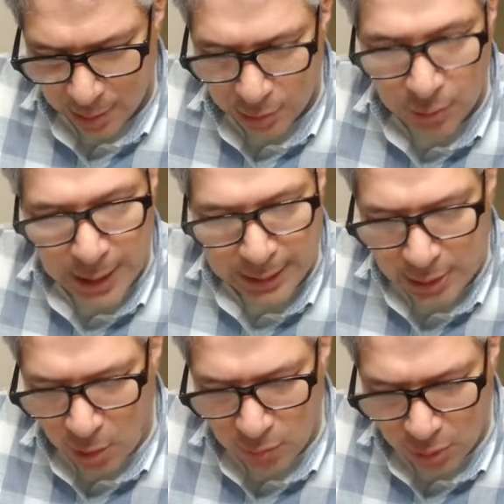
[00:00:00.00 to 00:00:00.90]
do not
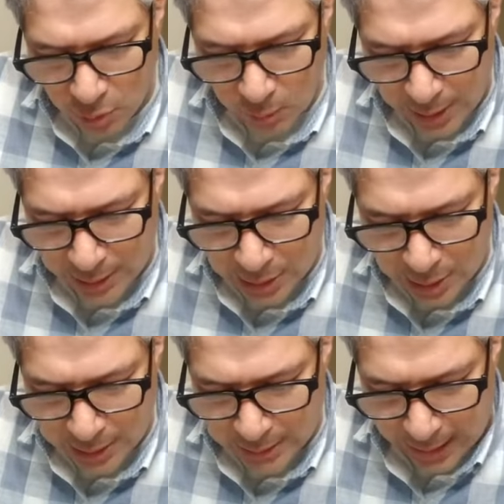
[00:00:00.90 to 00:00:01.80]
go to the way of the
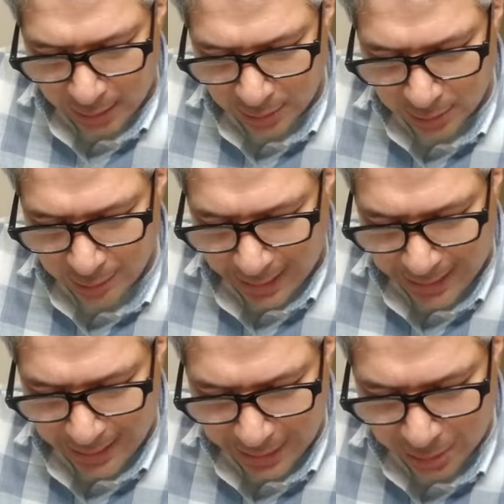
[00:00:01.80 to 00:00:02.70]
Gentiles, and do
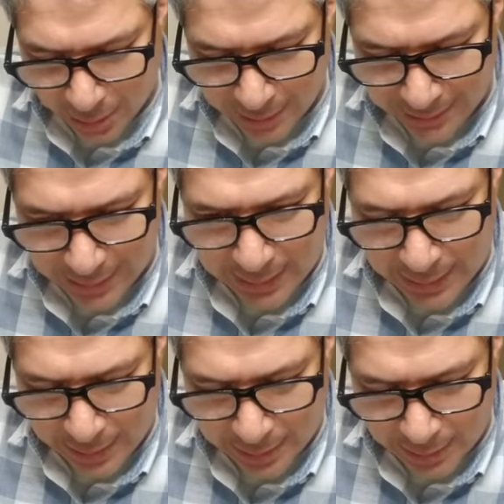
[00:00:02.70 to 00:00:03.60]
not enter a city
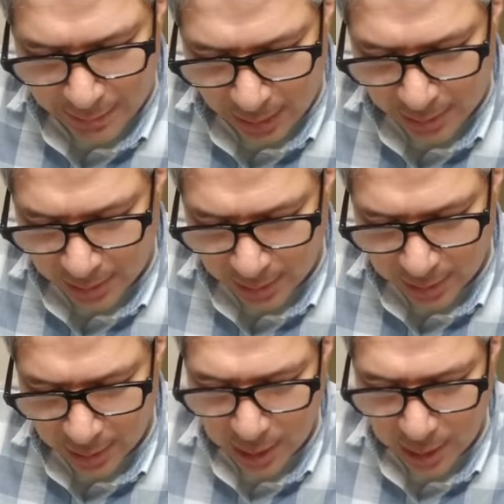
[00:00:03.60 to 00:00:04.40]
of the Samaritans,